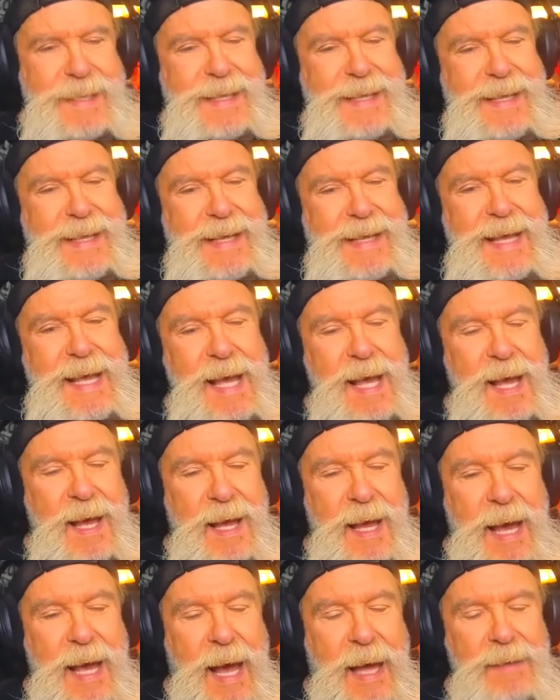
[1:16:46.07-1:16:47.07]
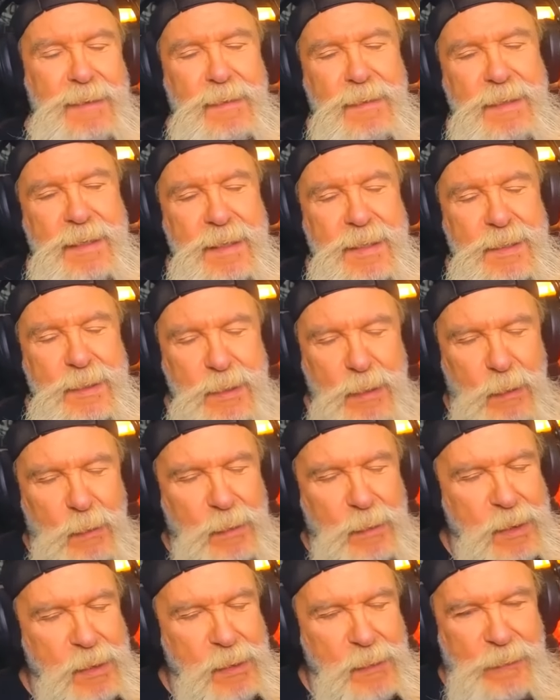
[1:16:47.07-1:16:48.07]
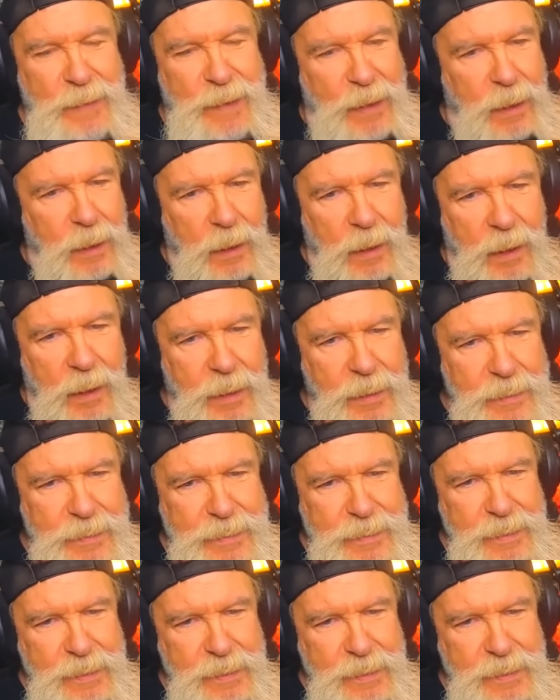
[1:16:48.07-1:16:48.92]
I don't. You don't hear that a lot.